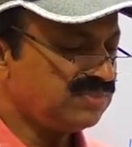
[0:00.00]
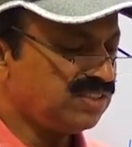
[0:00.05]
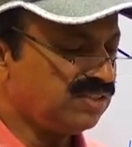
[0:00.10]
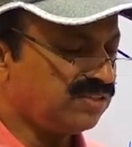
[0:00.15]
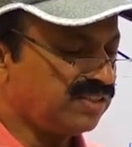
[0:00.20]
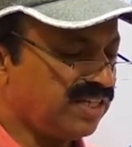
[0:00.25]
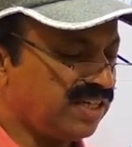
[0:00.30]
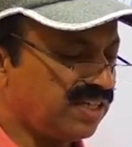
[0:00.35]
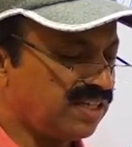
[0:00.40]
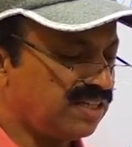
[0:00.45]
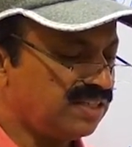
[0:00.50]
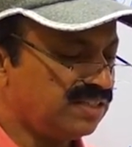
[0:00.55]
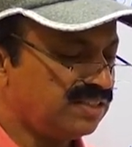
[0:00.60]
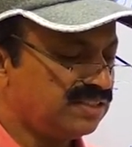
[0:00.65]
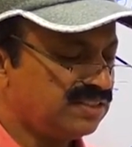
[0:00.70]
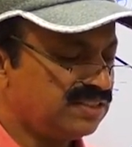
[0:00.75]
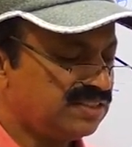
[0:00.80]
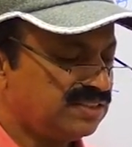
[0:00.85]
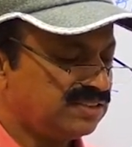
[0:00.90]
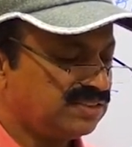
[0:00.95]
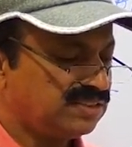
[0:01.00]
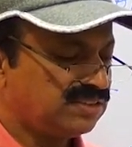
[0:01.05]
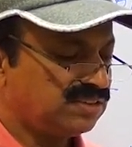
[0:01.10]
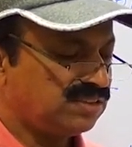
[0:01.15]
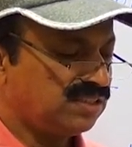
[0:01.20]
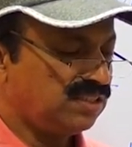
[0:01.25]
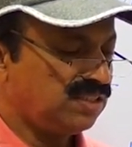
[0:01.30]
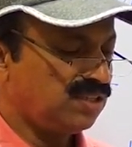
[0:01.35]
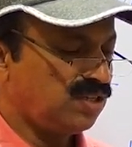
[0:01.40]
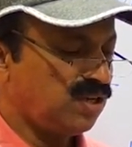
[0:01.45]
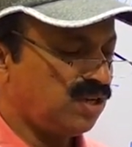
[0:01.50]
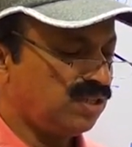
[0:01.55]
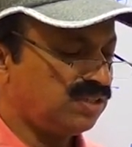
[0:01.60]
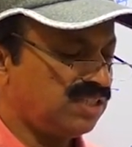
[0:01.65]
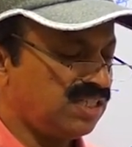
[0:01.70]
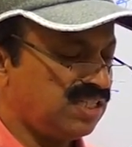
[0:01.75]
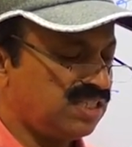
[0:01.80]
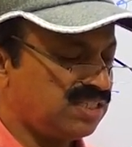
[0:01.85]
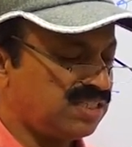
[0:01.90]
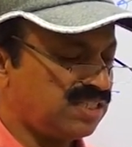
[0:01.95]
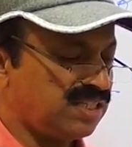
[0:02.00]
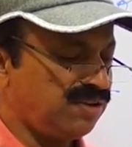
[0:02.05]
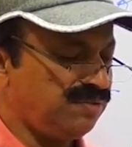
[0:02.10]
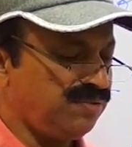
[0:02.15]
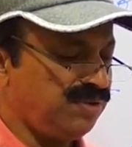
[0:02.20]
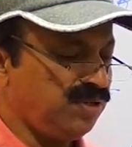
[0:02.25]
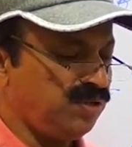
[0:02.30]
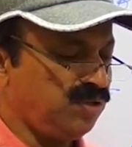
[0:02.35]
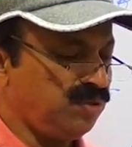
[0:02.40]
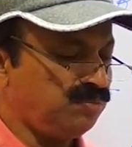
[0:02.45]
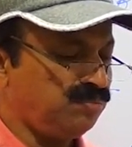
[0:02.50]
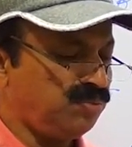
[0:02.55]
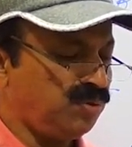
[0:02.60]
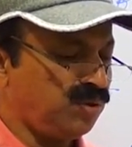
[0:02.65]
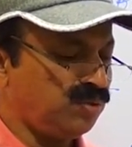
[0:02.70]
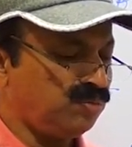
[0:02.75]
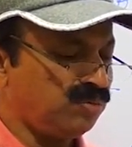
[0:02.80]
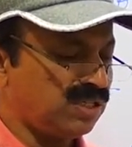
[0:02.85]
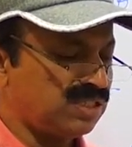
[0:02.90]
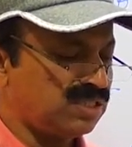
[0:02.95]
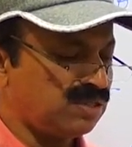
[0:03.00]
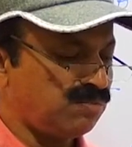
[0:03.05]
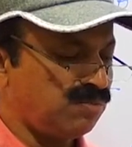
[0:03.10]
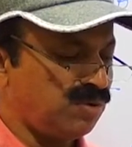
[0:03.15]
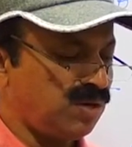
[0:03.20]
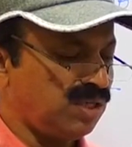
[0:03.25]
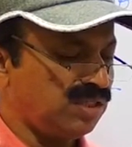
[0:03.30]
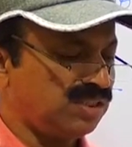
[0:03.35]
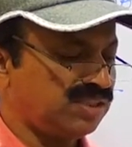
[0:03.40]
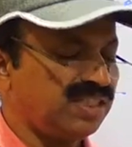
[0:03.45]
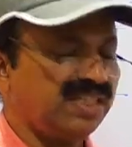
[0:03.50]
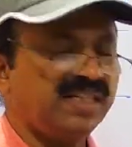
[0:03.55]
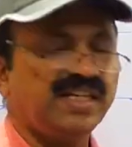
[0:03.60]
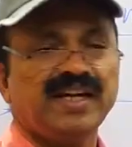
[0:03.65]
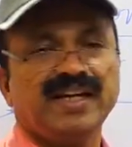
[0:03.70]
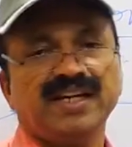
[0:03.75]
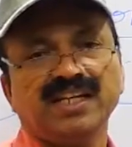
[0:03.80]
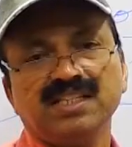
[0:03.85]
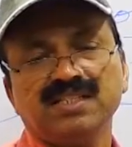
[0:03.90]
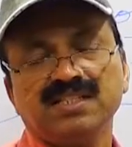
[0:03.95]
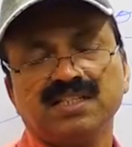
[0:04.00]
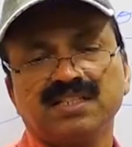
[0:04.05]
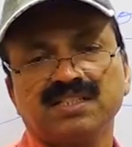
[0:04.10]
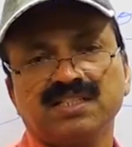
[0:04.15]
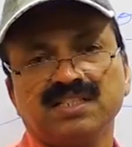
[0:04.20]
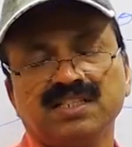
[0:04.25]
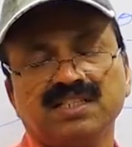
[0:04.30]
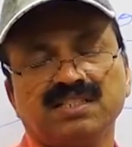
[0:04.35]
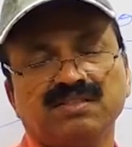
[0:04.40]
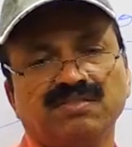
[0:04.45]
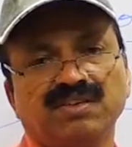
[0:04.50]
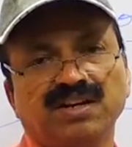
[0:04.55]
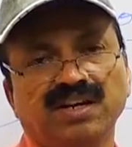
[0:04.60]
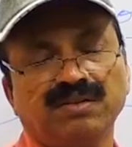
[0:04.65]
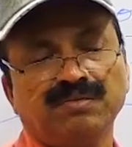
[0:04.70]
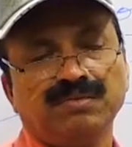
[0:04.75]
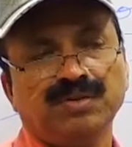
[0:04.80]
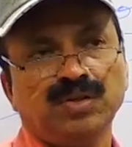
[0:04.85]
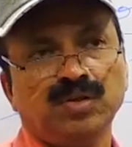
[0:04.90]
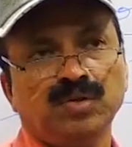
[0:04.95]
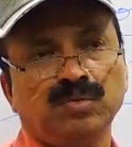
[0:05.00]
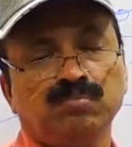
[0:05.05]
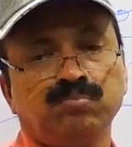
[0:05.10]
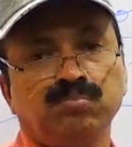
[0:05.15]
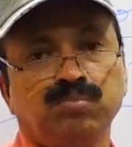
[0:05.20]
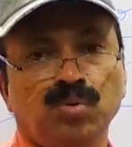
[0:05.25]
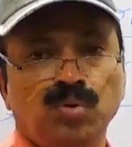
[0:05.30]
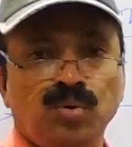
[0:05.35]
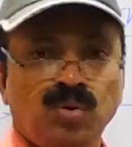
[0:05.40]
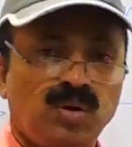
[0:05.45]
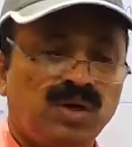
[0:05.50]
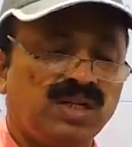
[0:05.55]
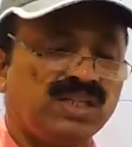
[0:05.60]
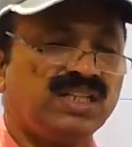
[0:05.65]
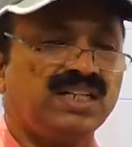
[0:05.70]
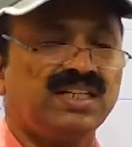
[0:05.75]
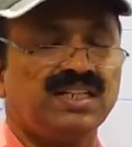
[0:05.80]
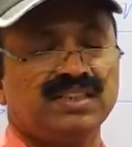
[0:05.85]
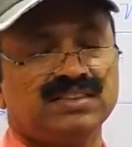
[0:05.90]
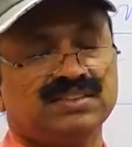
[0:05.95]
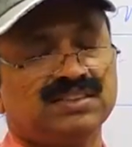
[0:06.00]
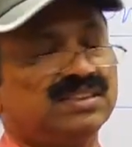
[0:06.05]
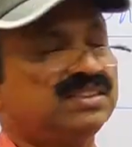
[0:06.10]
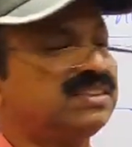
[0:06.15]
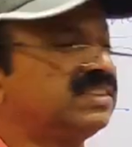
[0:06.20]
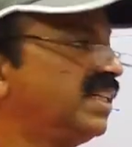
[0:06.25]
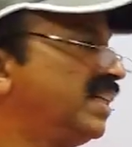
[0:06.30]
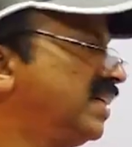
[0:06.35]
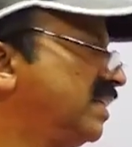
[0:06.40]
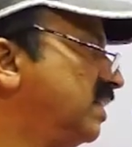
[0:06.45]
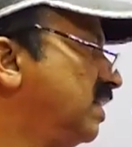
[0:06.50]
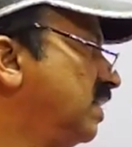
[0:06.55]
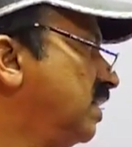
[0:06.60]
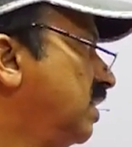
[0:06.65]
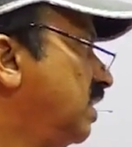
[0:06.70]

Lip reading: Okay, so this revenue board was abolished in 1867. Revenue board that existed.